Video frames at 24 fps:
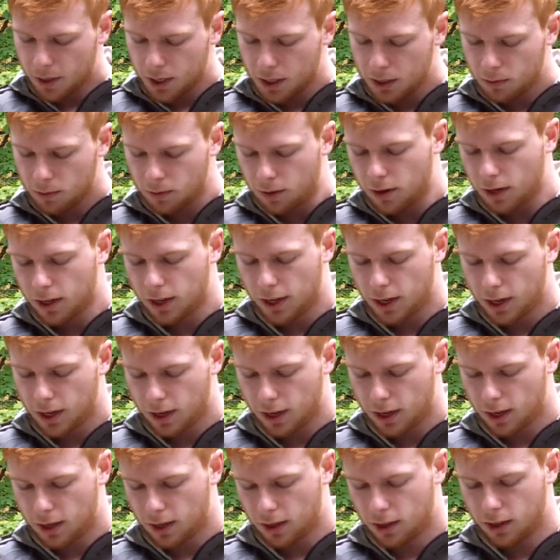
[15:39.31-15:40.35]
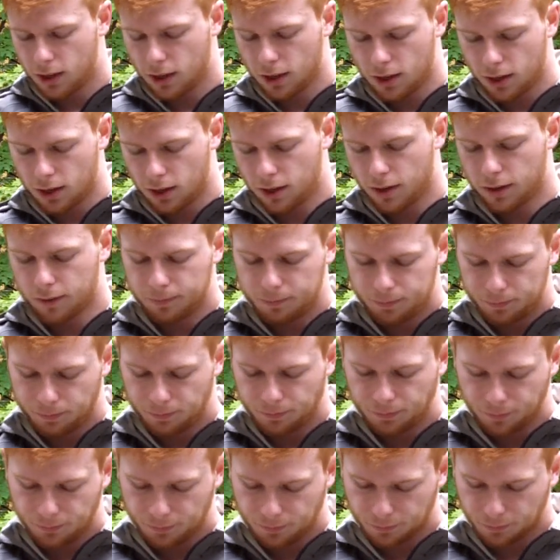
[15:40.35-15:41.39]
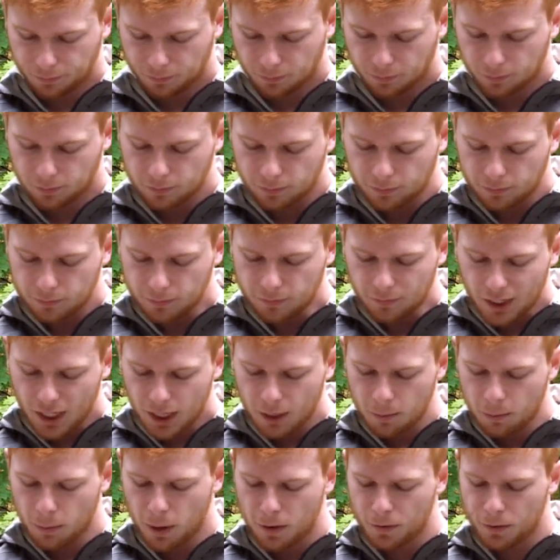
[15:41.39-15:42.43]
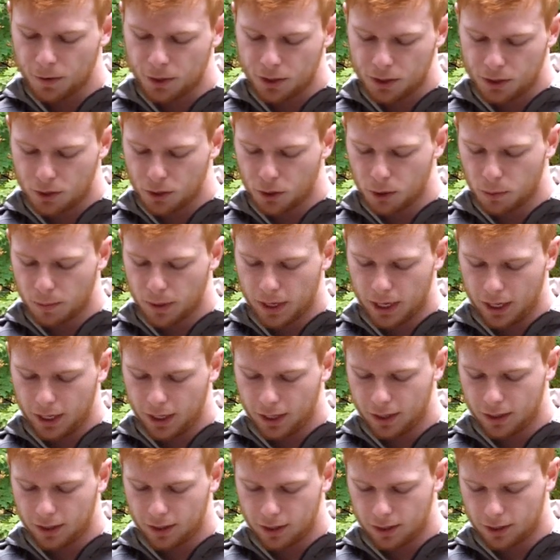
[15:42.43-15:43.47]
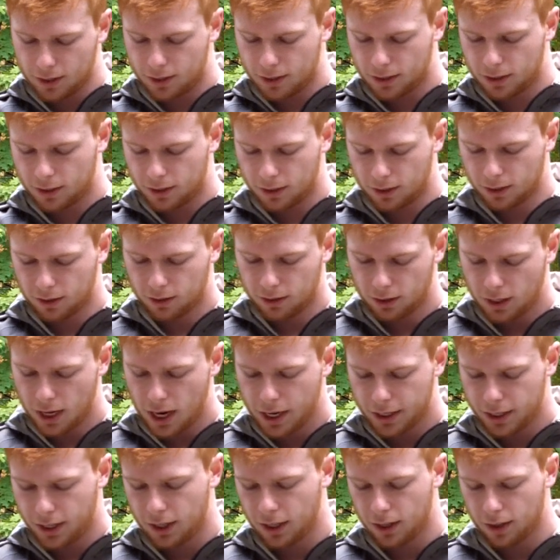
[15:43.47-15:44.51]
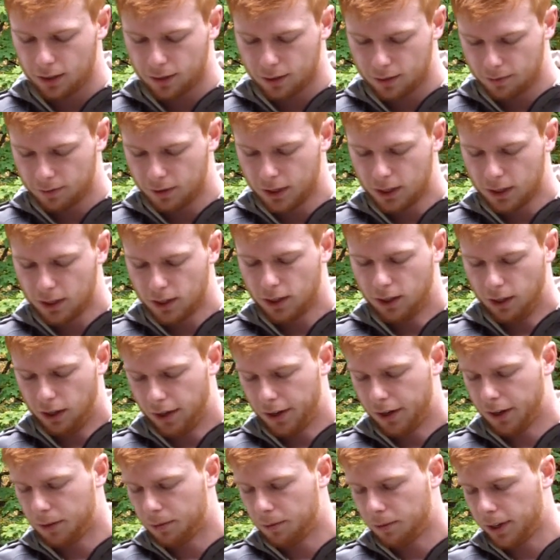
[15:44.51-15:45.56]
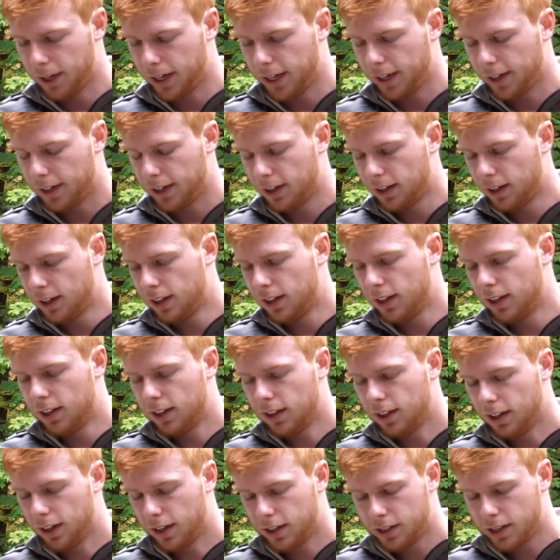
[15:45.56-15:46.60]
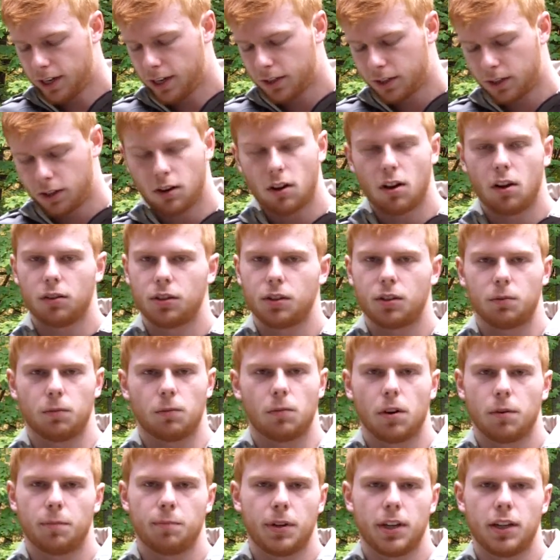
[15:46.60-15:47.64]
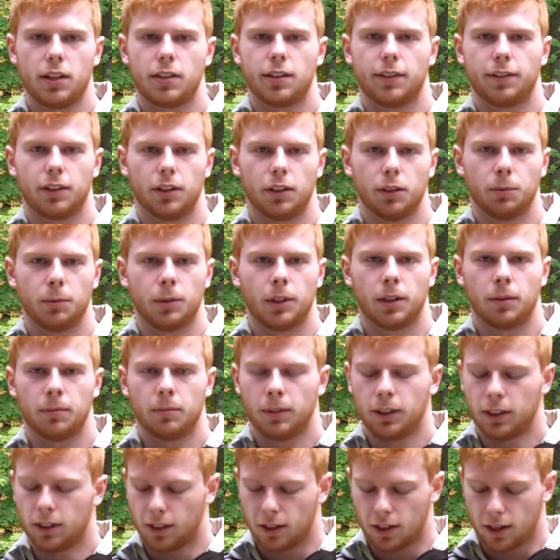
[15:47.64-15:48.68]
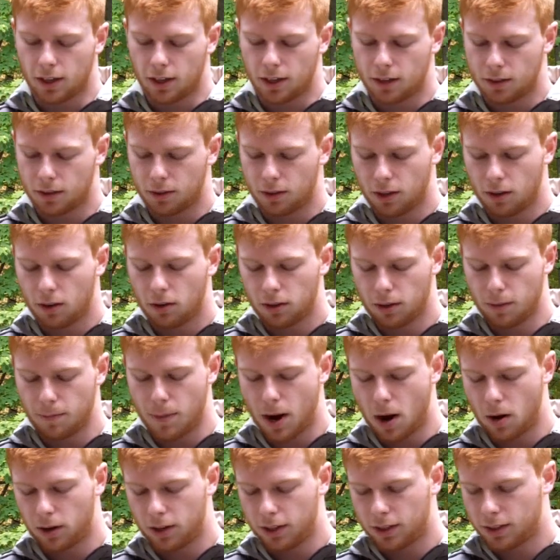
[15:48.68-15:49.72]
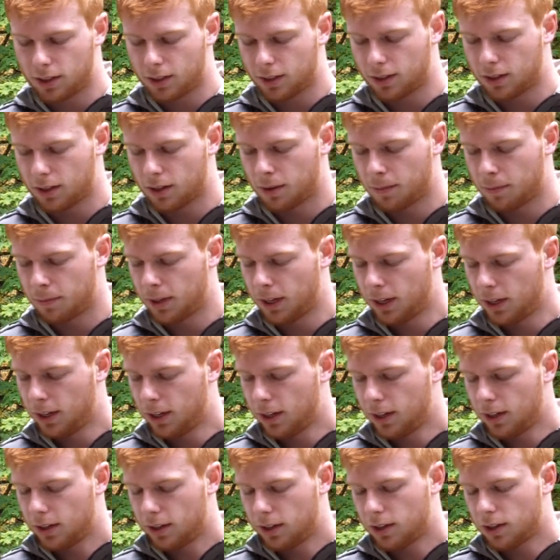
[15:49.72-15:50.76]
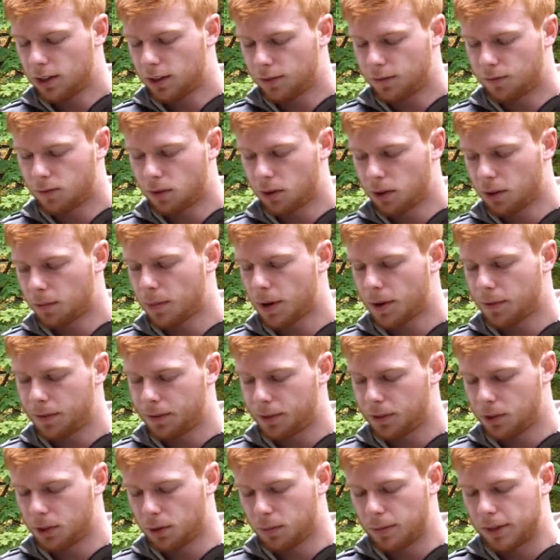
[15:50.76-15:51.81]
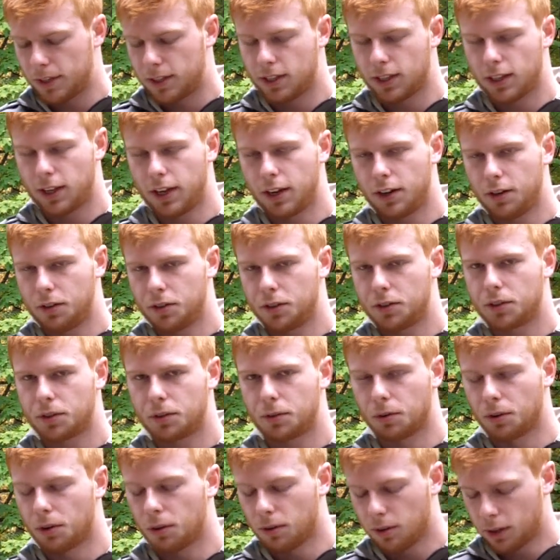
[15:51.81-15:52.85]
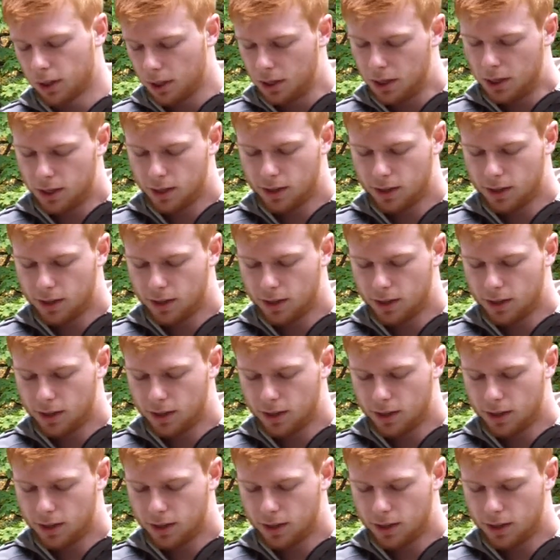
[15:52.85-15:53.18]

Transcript: This one, the buffer tube and this locking ring, it's actually all just one piece of aluminum, so the only mounting system for the buffer tube is the inner screw.